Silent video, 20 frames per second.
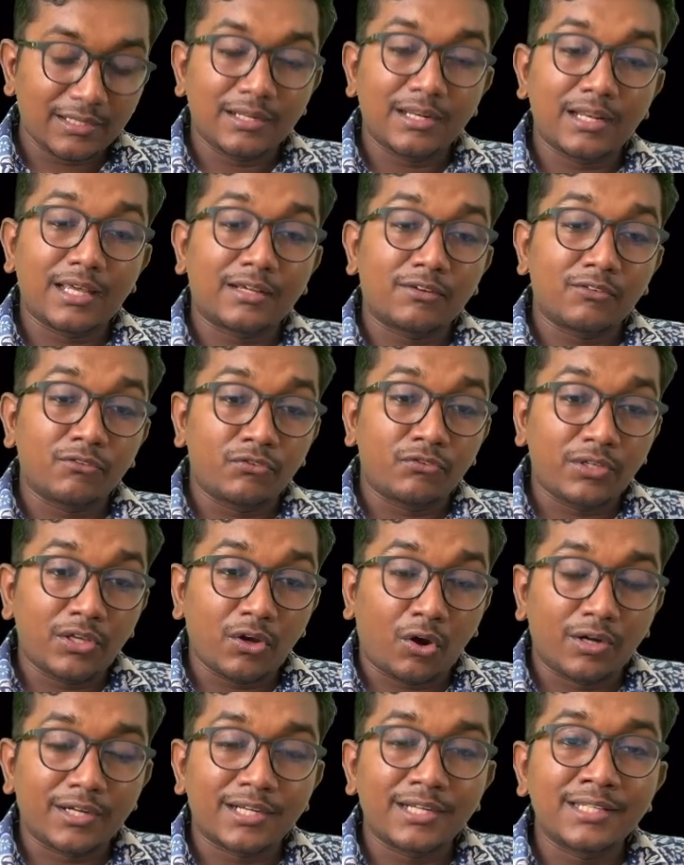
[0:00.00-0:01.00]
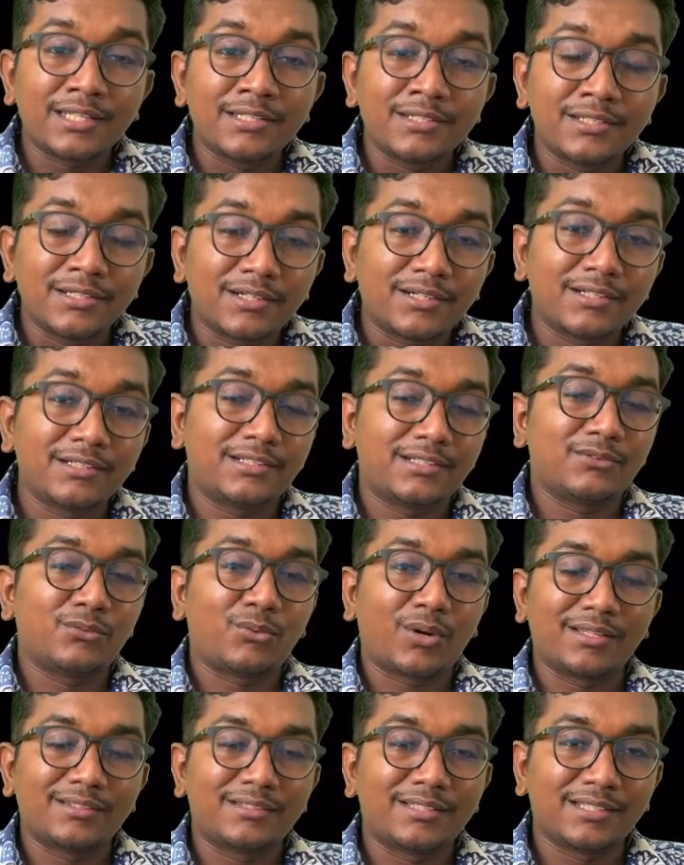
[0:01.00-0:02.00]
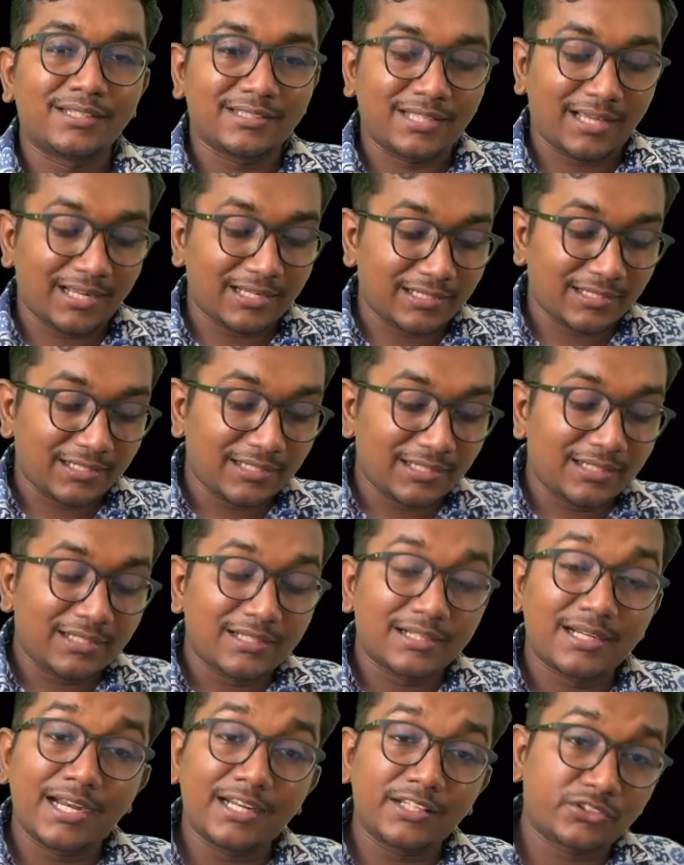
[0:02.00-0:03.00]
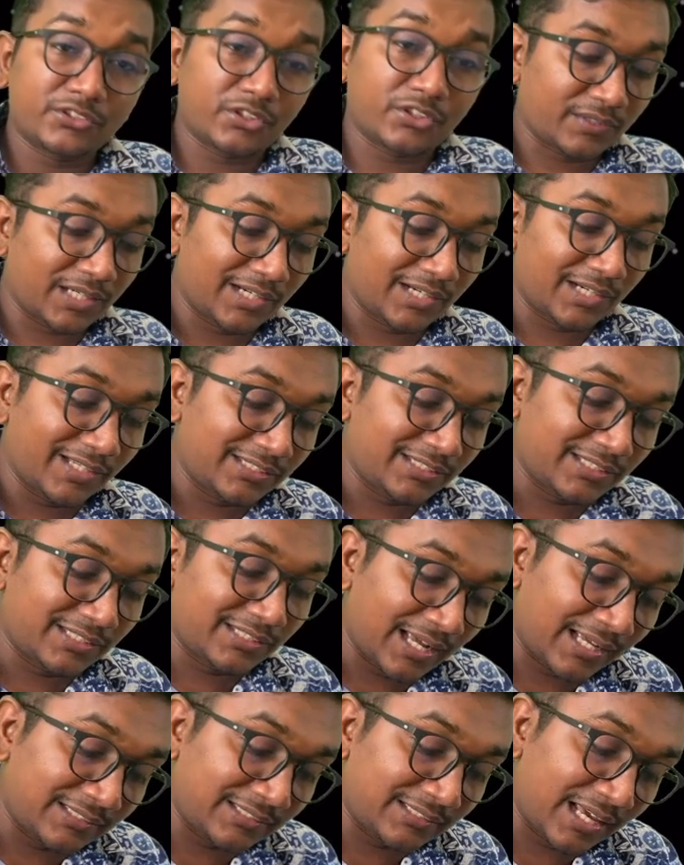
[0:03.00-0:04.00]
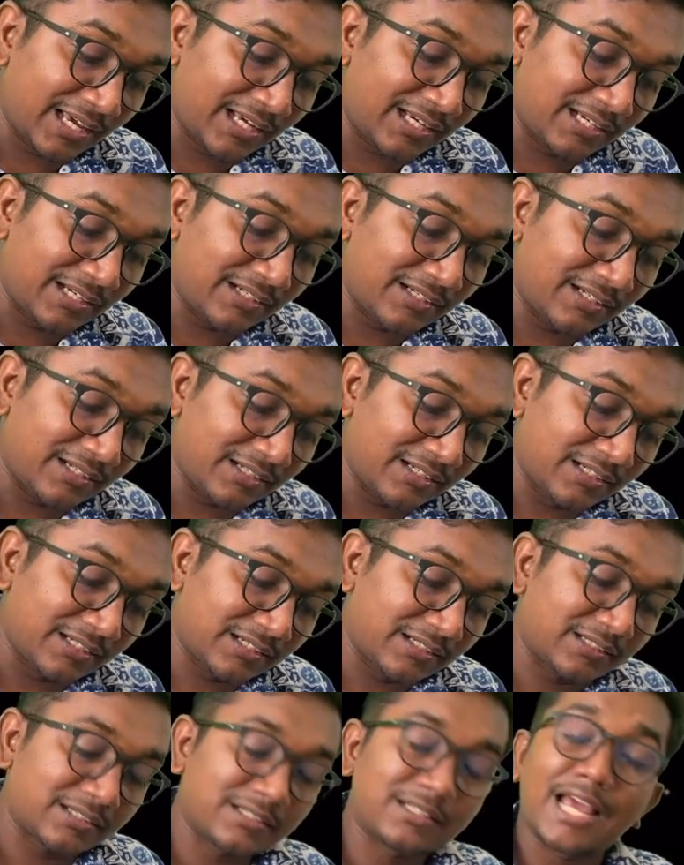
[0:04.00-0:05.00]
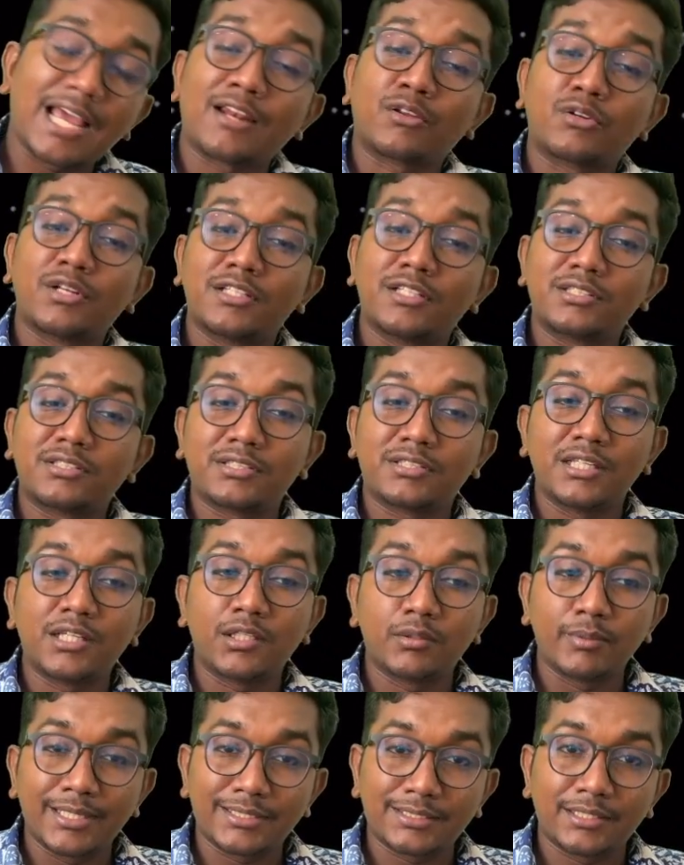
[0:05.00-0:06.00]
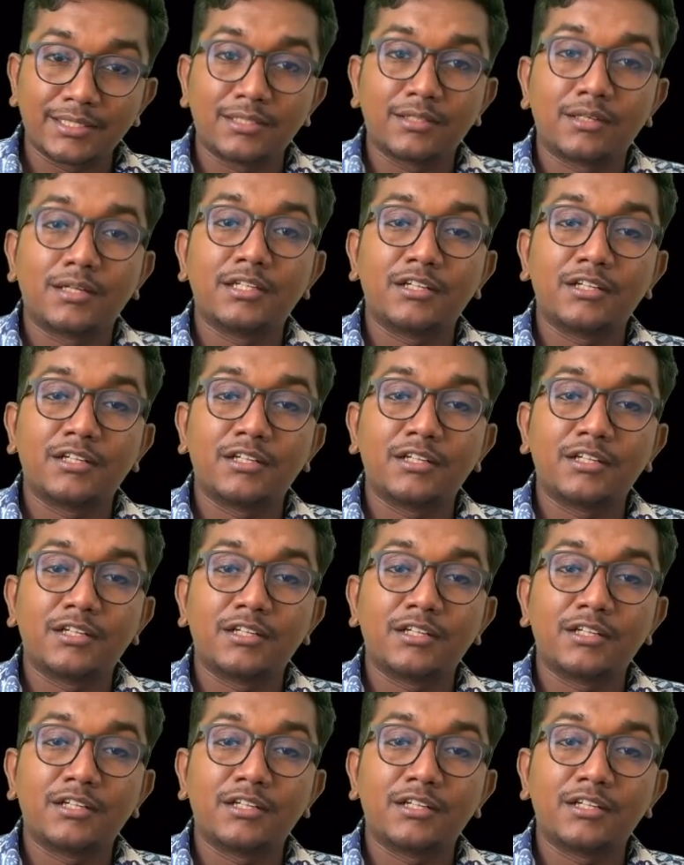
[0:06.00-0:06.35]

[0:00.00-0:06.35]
like we already learned one thing, that radius of curvature has like a calculus equation,